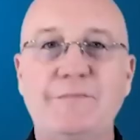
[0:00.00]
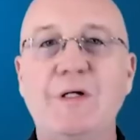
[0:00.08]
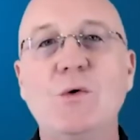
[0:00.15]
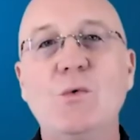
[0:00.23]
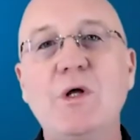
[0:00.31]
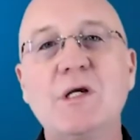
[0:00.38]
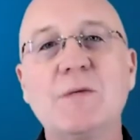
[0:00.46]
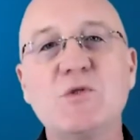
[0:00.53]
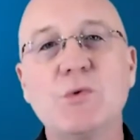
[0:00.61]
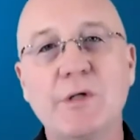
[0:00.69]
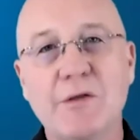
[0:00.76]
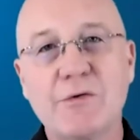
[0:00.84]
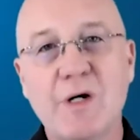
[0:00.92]
Welcome to
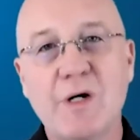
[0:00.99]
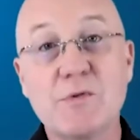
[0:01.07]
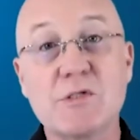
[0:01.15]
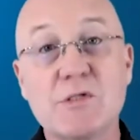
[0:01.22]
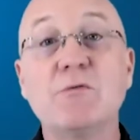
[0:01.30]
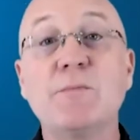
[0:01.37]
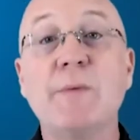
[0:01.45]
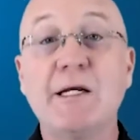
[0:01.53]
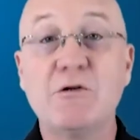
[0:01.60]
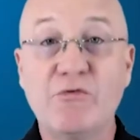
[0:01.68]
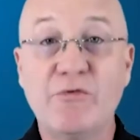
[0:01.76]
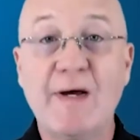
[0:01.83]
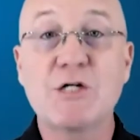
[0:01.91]
another episode of
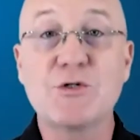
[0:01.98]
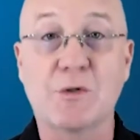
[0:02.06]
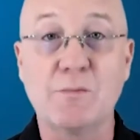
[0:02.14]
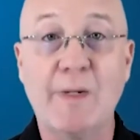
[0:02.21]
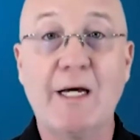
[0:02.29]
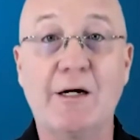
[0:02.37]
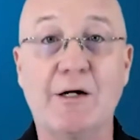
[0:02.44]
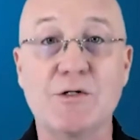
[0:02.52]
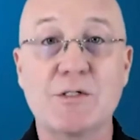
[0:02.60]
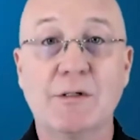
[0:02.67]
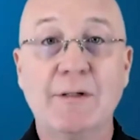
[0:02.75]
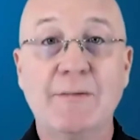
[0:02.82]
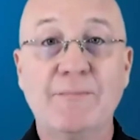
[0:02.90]
Manufacturing Matters,
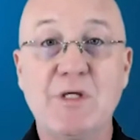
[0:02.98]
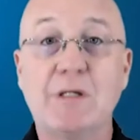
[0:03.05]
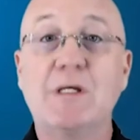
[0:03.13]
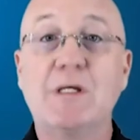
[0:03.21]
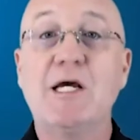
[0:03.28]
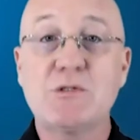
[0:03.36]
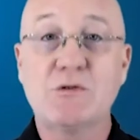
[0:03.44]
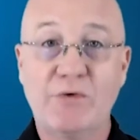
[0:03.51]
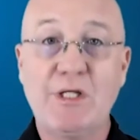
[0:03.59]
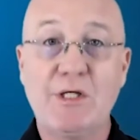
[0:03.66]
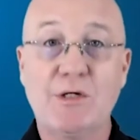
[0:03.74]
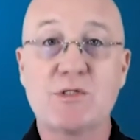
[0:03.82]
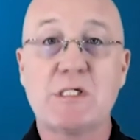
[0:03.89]
the occasional video
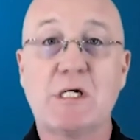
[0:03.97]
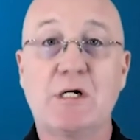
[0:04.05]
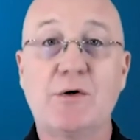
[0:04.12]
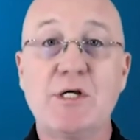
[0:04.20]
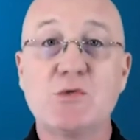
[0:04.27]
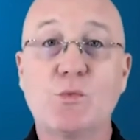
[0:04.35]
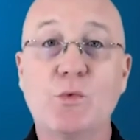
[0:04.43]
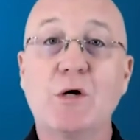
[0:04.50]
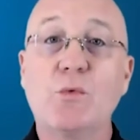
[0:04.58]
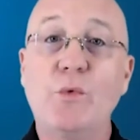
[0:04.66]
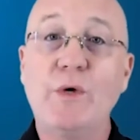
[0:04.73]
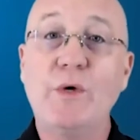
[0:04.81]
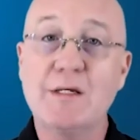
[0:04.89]
series where
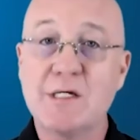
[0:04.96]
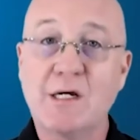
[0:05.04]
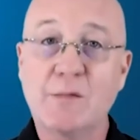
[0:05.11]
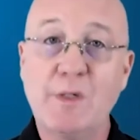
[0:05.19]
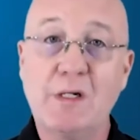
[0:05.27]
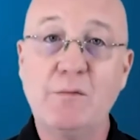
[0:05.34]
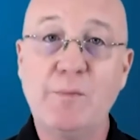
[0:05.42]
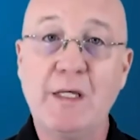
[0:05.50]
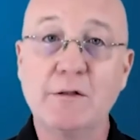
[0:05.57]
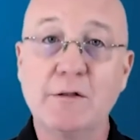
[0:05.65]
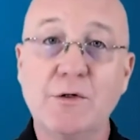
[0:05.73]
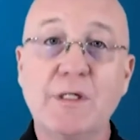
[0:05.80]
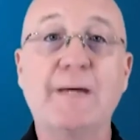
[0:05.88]
we at Tech B2B
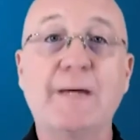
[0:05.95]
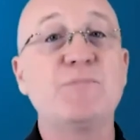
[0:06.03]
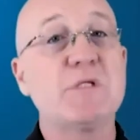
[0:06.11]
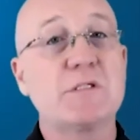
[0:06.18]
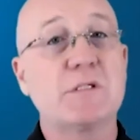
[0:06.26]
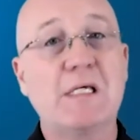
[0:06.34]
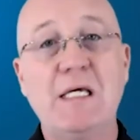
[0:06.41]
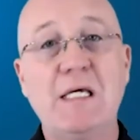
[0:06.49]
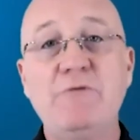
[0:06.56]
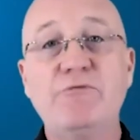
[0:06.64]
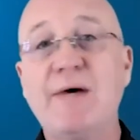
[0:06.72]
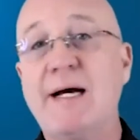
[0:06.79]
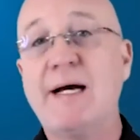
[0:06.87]
look at key
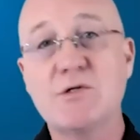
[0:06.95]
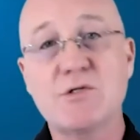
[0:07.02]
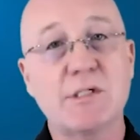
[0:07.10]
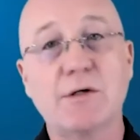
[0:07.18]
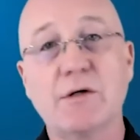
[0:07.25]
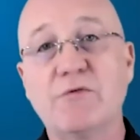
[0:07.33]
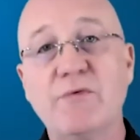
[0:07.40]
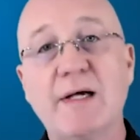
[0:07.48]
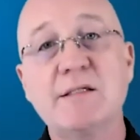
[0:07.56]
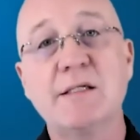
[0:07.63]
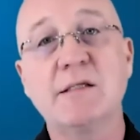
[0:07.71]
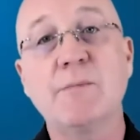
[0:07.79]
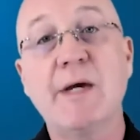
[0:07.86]
factors that are affecting
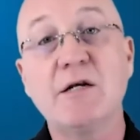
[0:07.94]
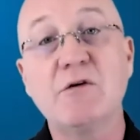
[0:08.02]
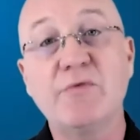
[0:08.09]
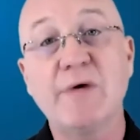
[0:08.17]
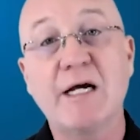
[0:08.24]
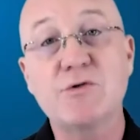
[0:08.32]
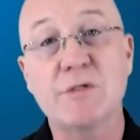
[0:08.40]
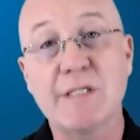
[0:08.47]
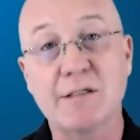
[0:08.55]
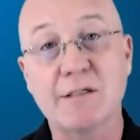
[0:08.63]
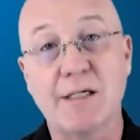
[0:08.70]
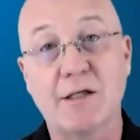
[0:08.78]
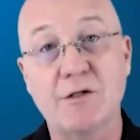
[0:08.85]
the manufacturing
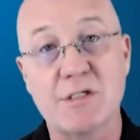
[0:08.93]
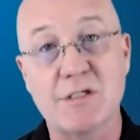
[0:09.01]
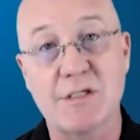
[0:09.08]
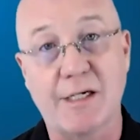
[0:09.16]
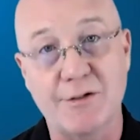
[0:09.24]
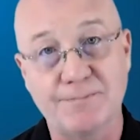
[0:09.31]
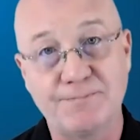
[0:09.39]
technology sector.